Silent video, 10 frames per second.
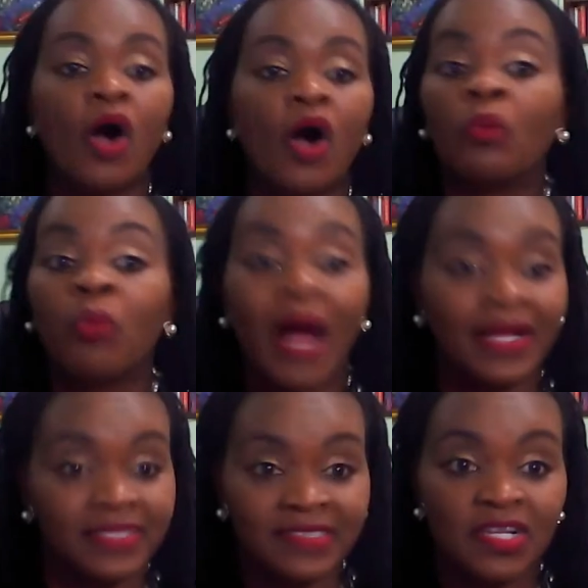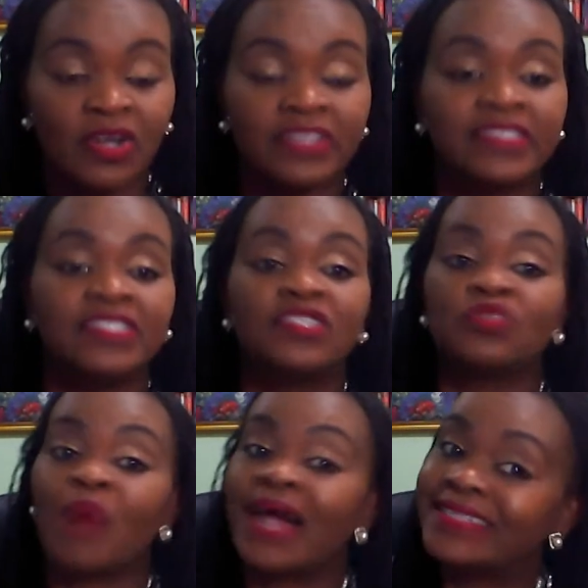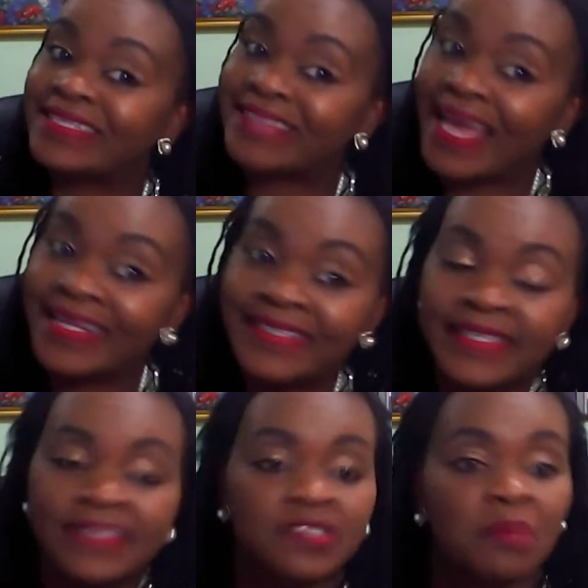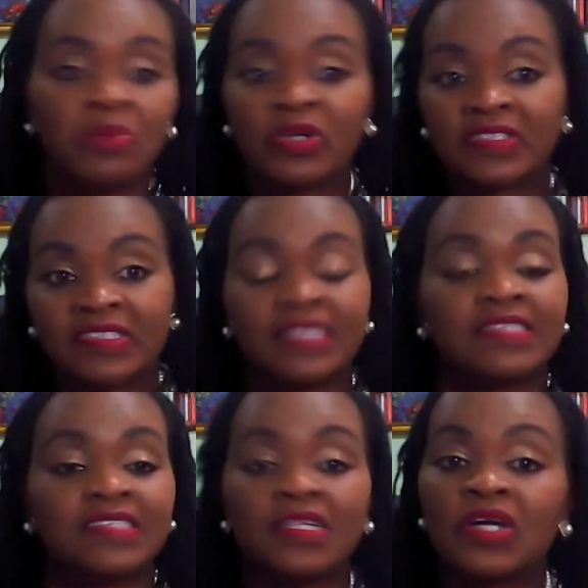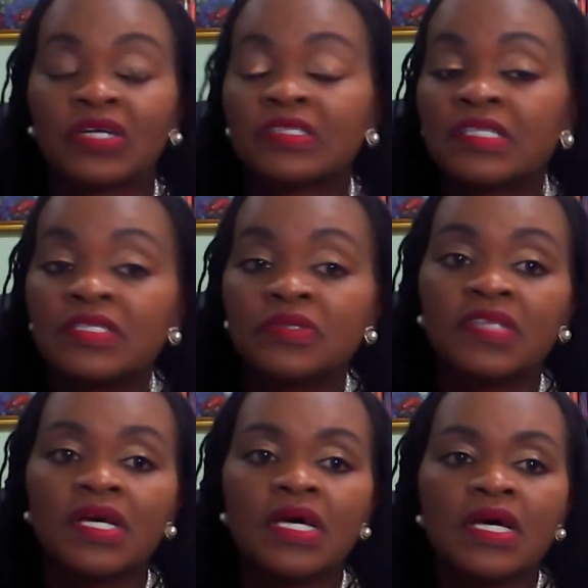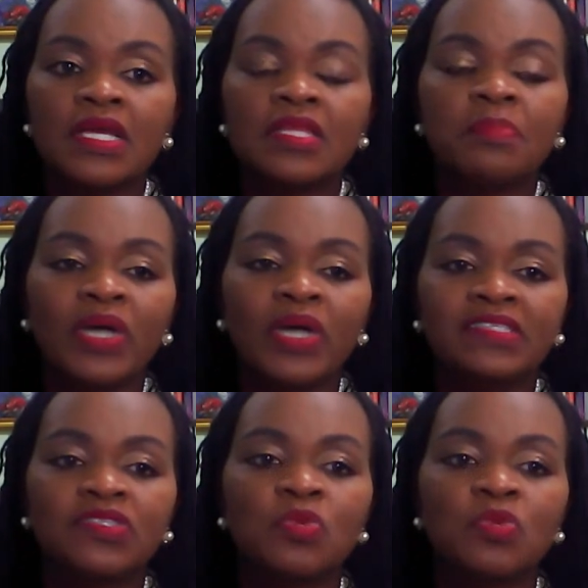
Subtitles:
while it still continues, while it has ended, some person said it still continues. The point is the